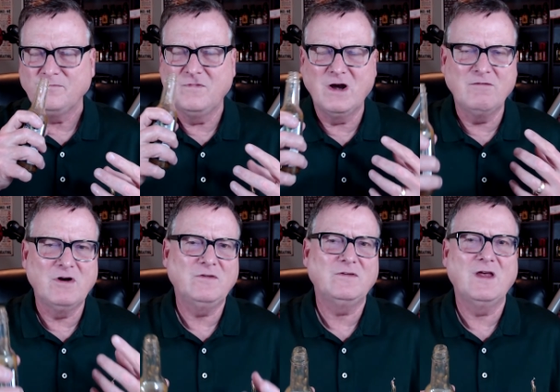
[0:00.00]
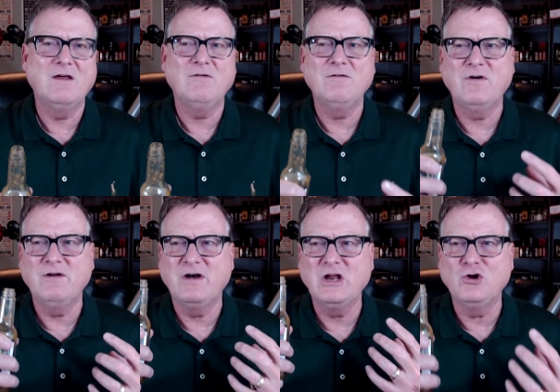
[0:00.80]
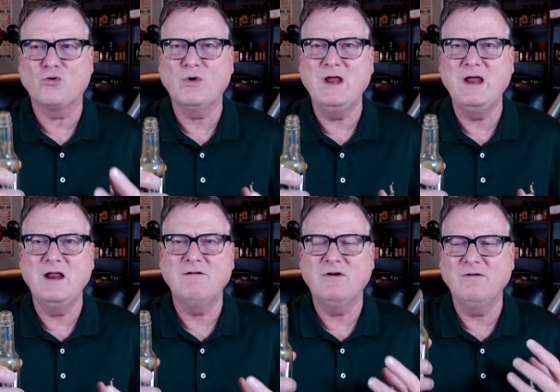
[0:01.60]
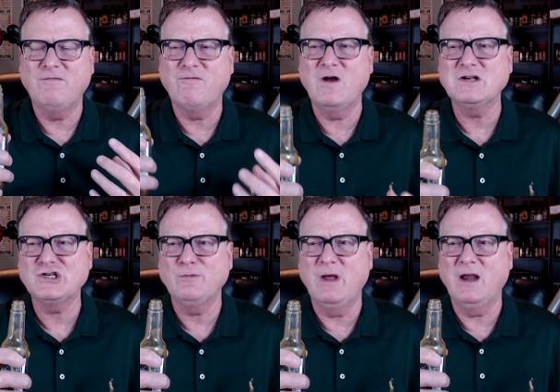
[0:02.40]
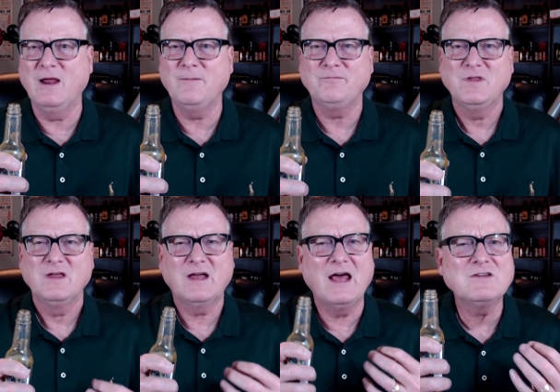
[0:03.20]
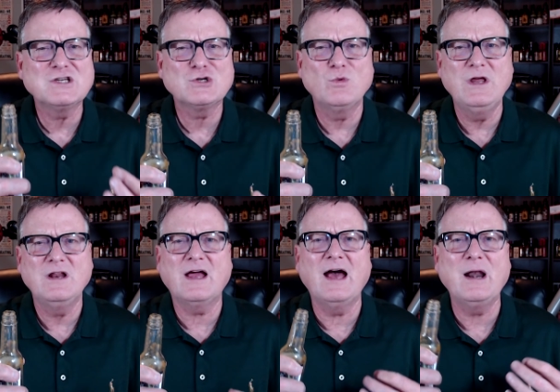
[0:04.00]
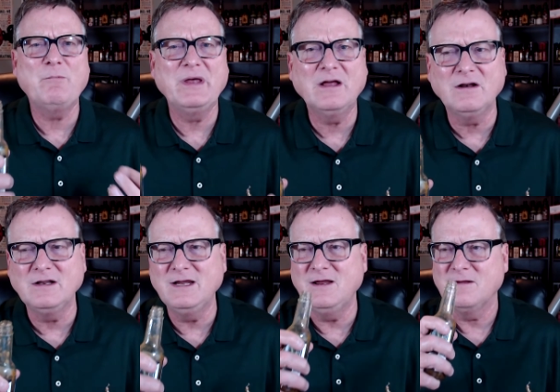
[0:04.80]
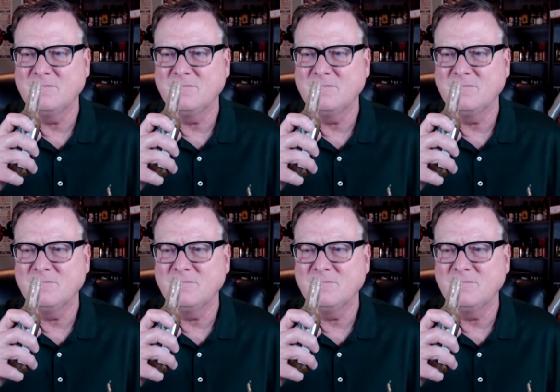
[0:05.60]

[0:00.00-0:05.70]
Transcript: Very, very savory, very, very green, very fresh smelling, kind of sweet, kind of pickly,